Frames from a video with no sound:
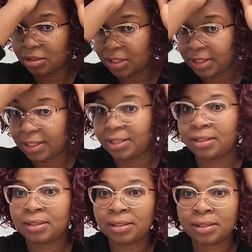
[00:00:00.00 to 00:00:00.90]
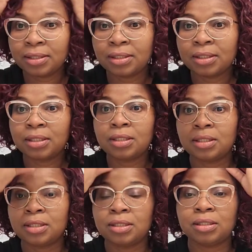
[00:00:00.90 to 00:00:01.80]
tuck it in
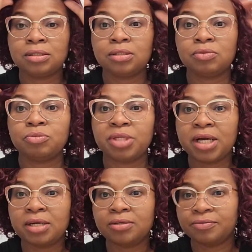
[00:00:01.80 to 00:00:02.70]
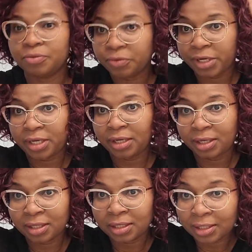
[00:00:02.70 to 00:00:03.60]
so it will be out of the
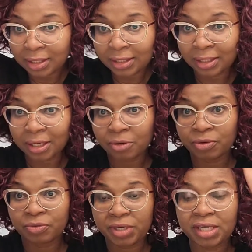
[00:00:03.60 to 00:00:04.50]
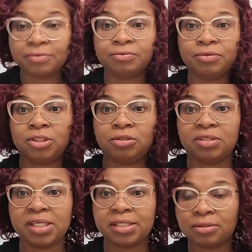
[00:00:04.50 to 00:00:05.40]
way that way we can
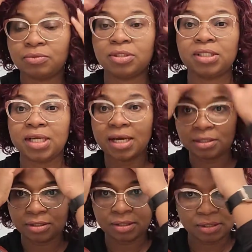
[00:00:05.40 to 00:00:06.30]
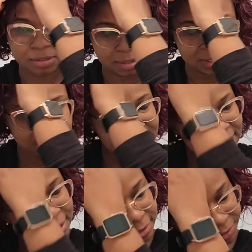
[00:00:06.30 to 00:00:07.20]
visualize what it actually looks
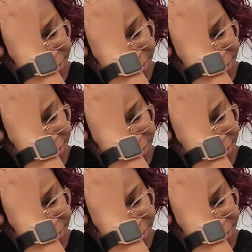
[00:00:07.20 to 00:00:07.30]
like